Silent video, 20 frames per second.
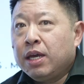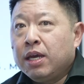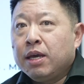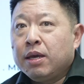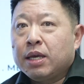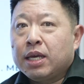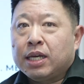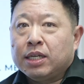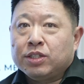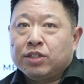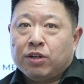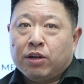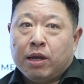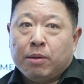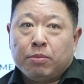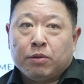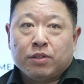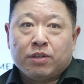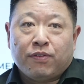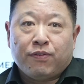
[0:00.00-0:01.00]
Because they're
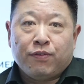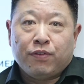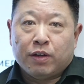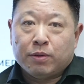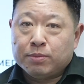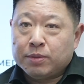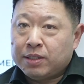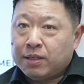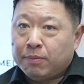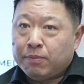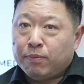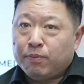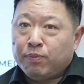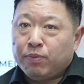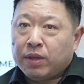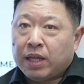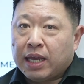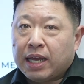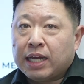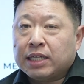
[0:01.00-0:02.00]
able to
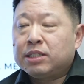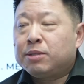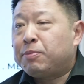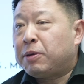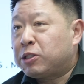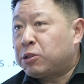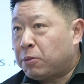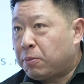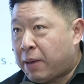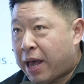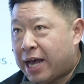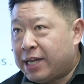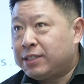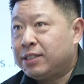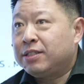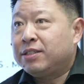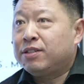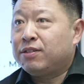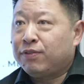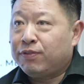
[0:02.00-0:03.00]
film they get special
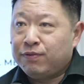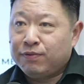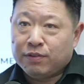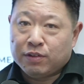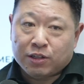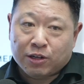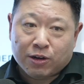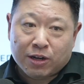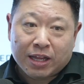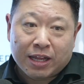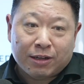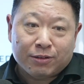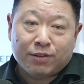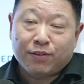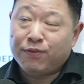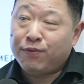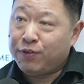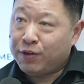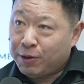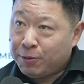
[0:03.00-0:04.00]
passes, they're allowed to
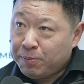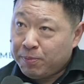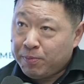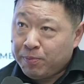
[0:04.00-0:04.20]
film